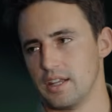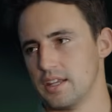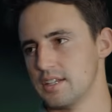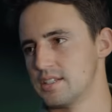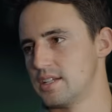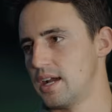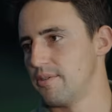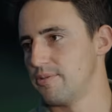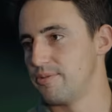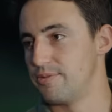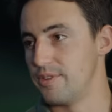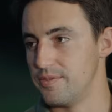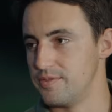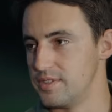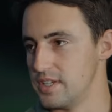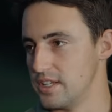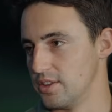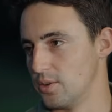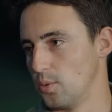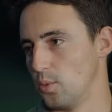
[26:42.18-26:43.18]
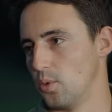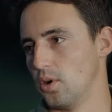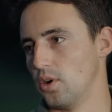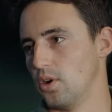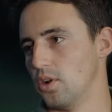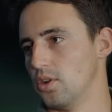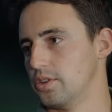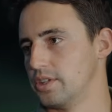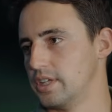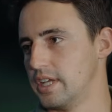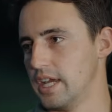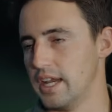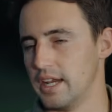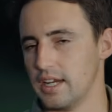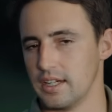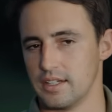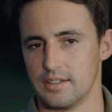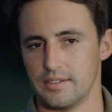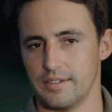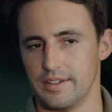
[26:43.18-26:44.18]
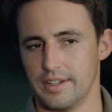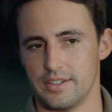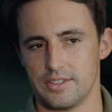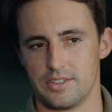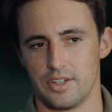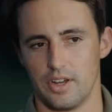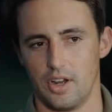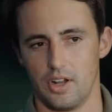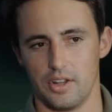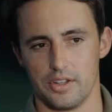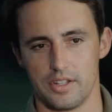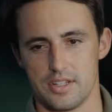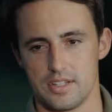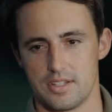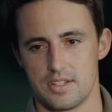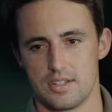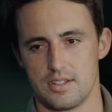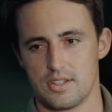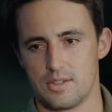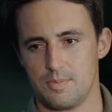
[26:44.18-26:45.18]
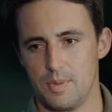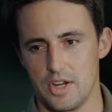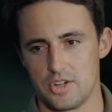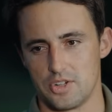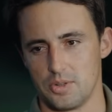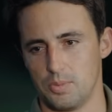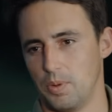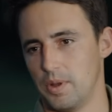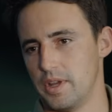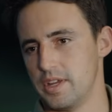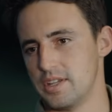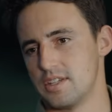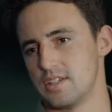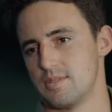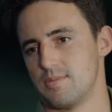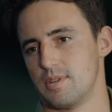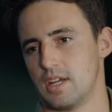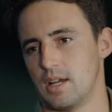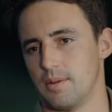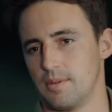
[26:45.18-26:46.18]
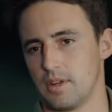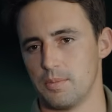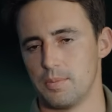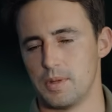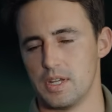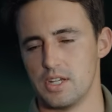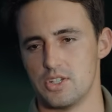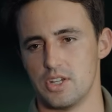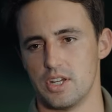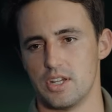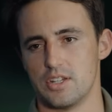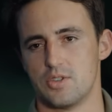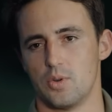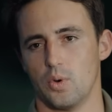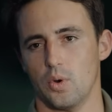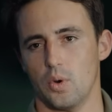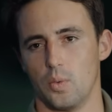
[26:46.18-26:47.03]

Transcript: the top 50 in the world, getting into all these special places, becoming a PGA Tour